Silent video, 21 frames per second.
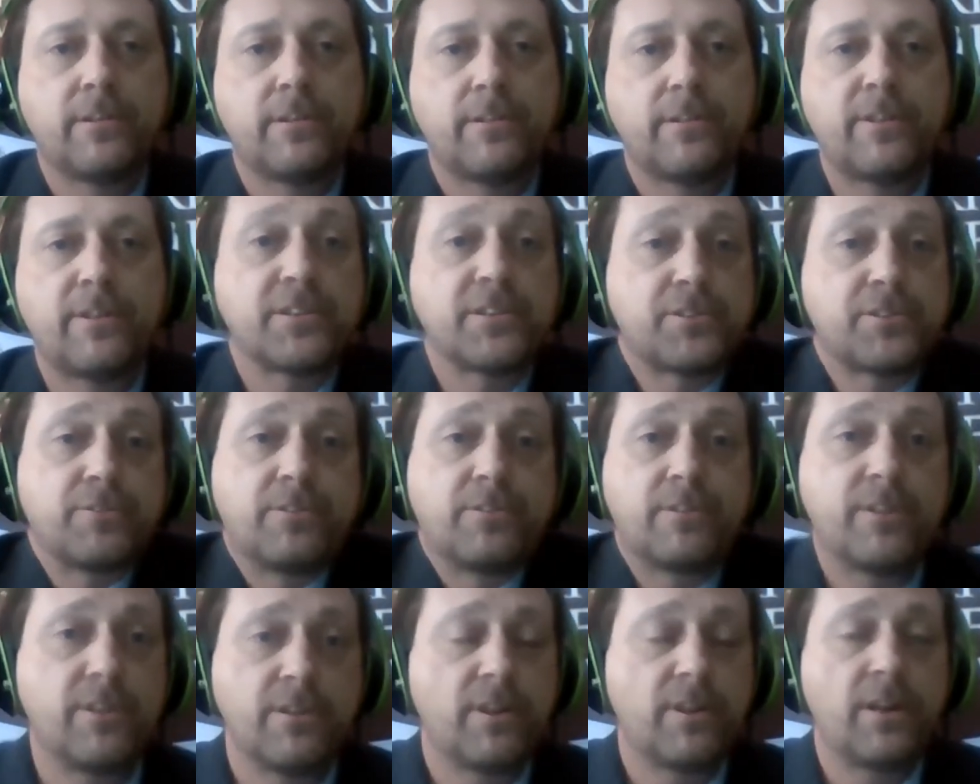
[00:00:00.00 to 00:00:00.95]
things are
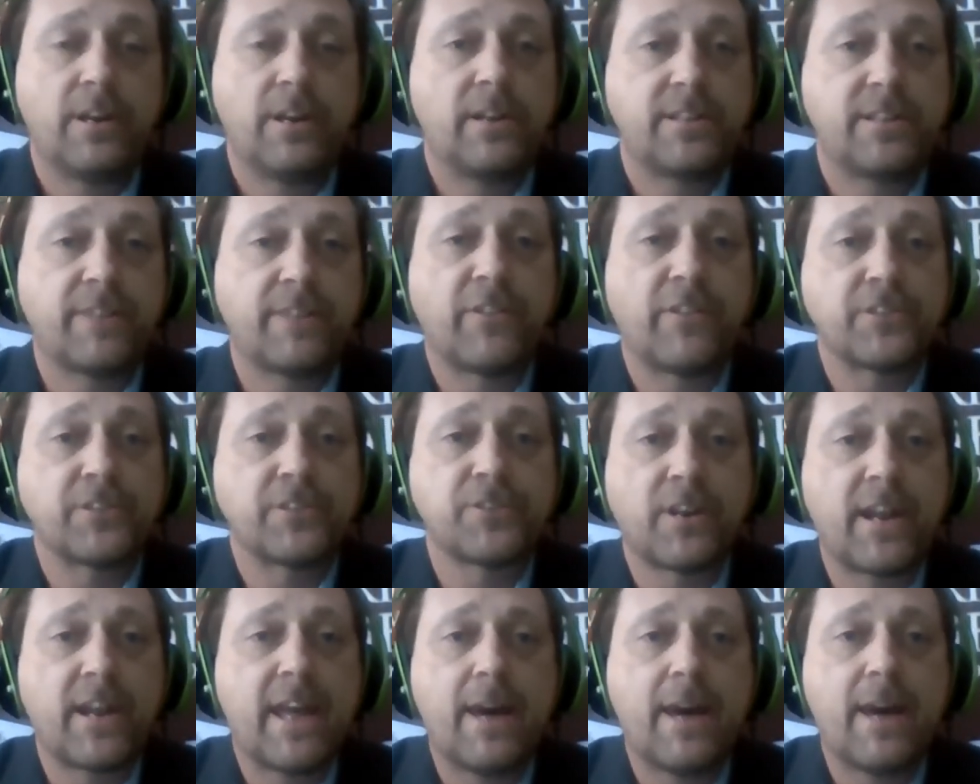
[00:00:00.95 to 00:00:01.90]
uh, different things are
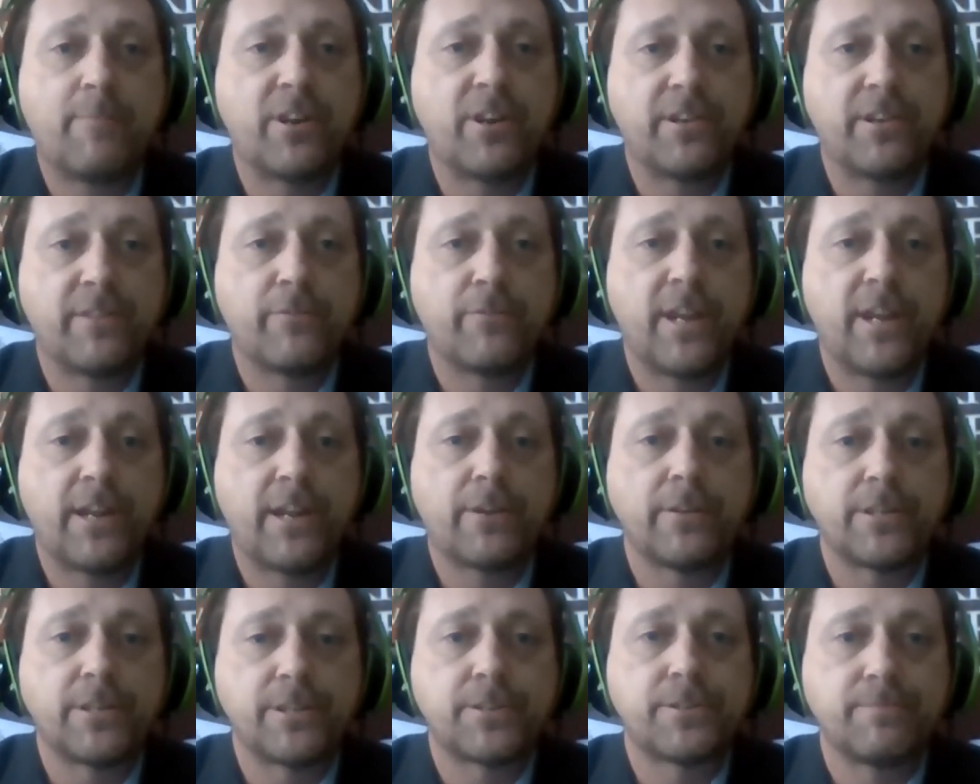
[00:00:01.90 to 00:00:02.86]
going to happen on different
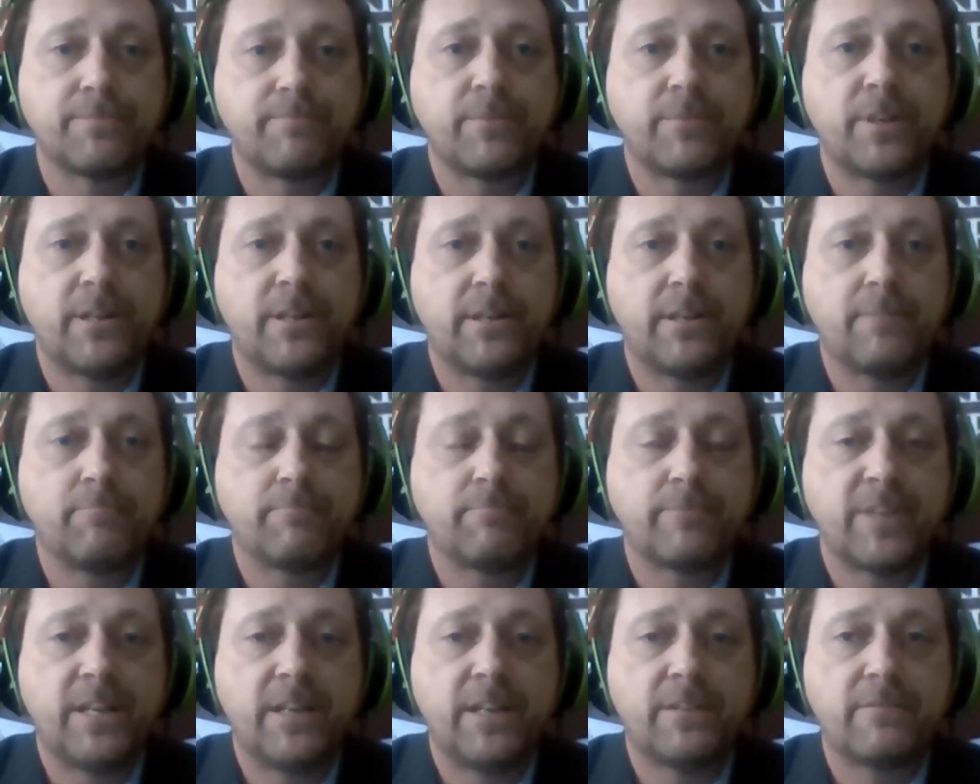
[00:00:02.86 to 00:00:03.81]
acreages, um,
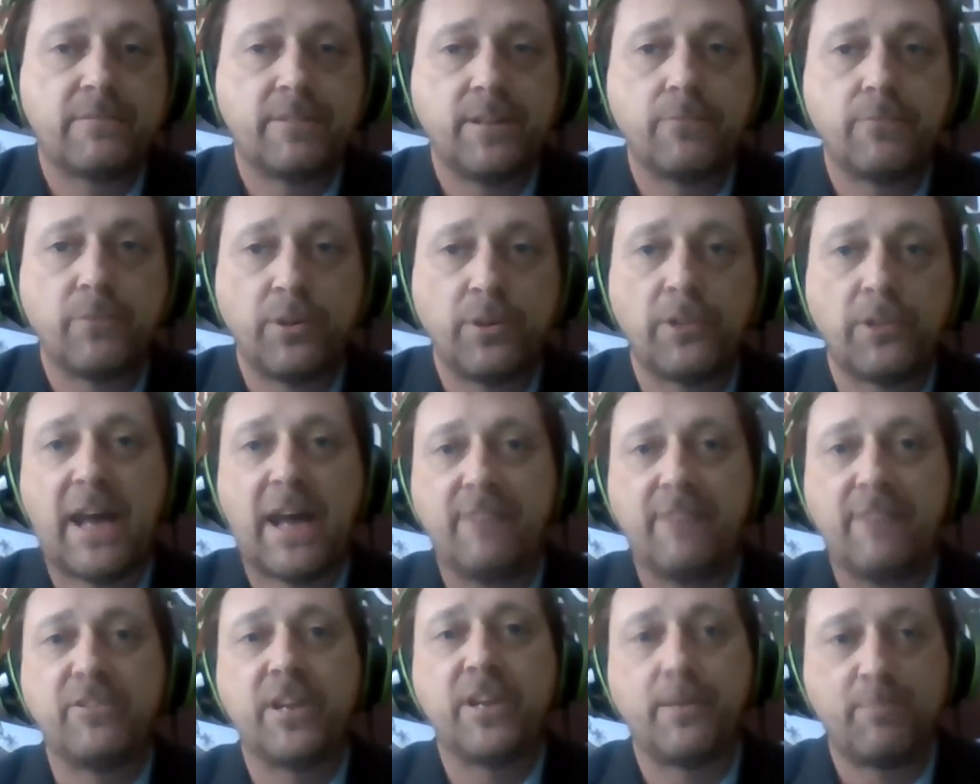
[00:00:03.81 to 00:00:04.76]
and and we'll
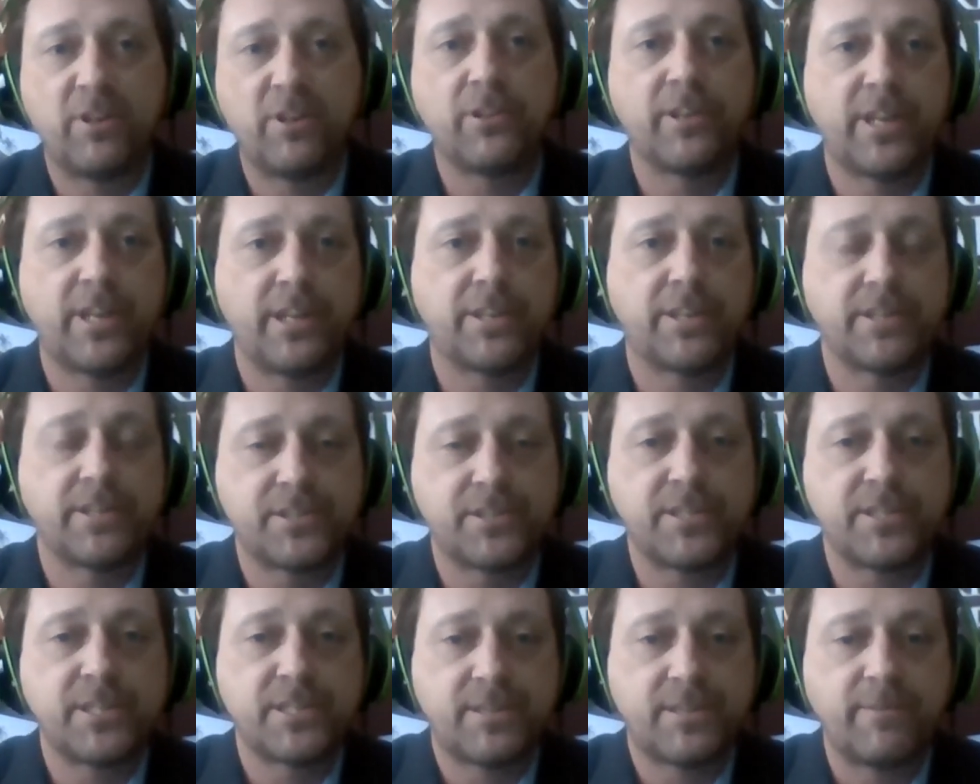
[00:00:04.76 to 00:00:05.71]
have the ability to
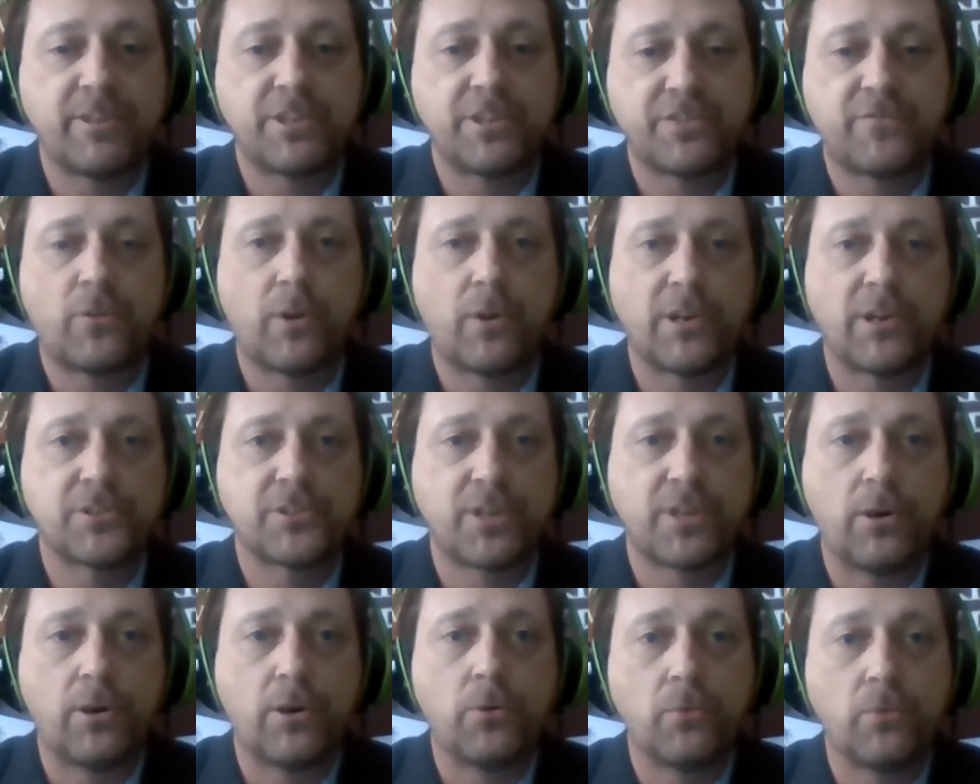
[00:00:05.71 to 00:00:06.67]
see some of these forests
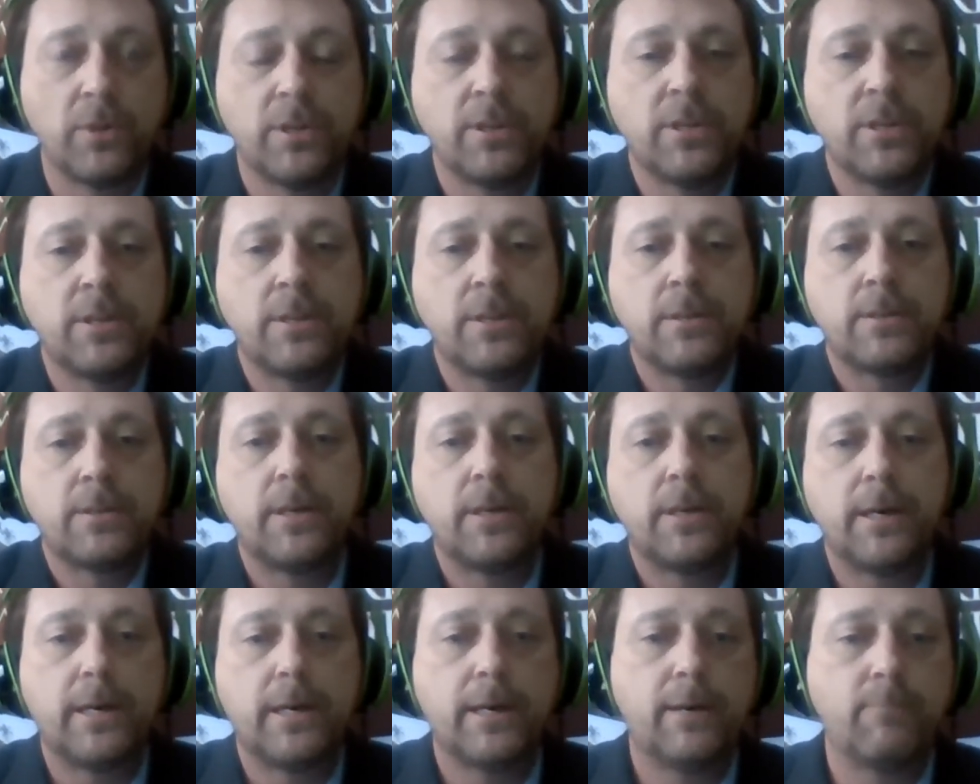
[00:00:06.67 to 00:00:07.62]
go
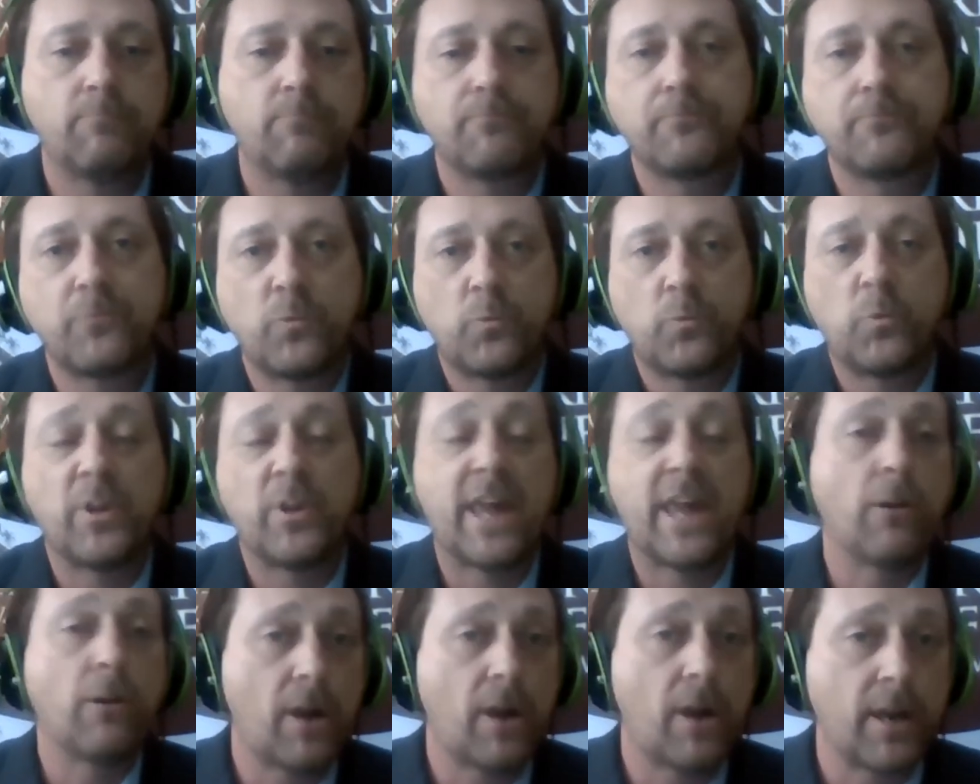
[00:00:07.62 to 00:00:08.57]
um,
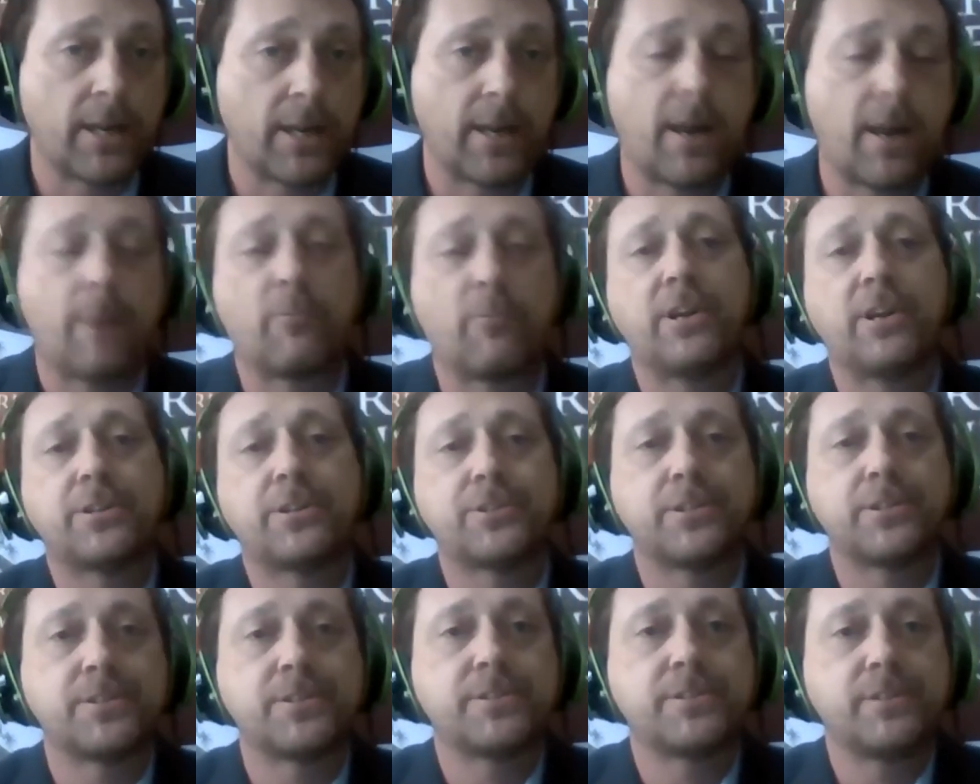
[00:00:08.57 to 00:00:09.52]
without logging
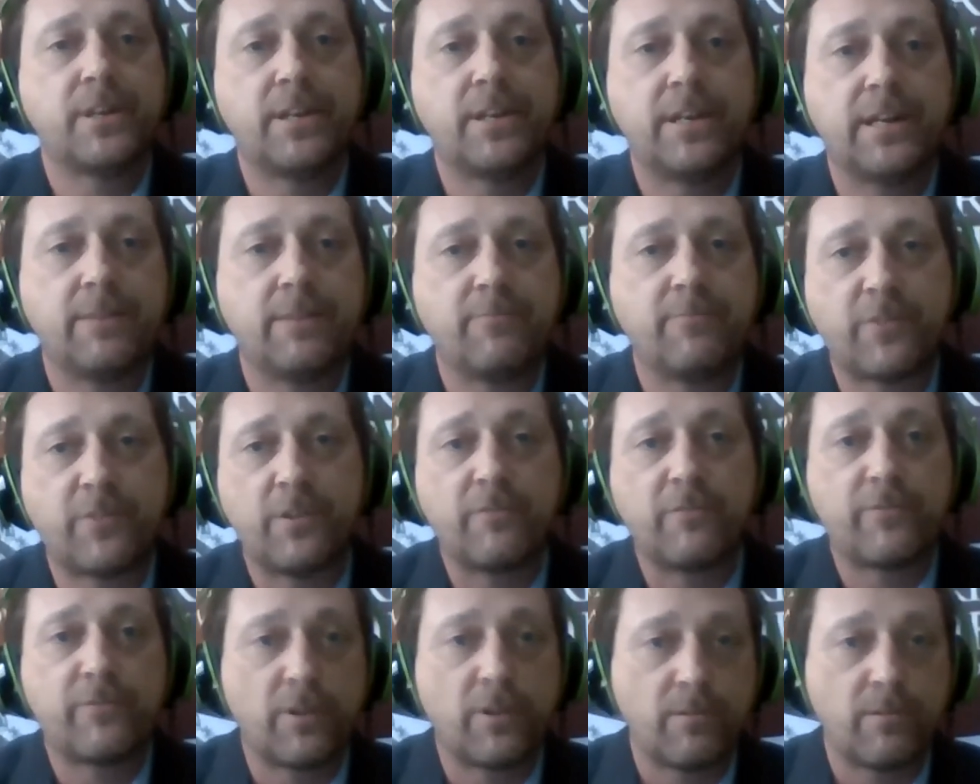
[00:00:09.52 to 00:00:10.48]
operations uh, for
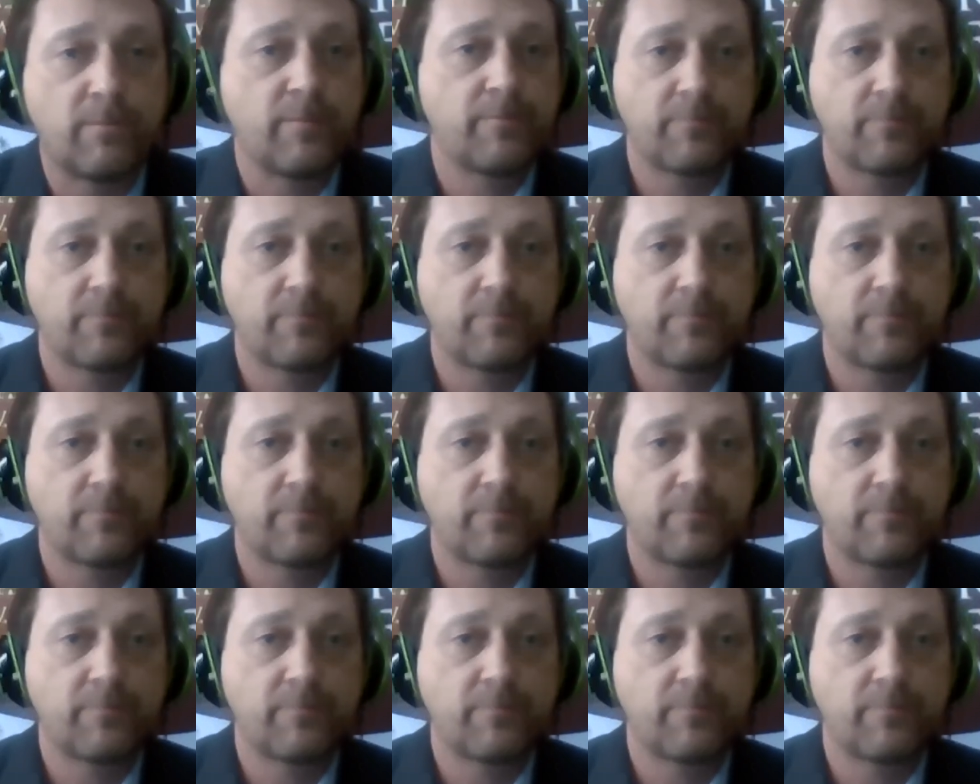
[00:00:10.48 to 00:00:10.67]
for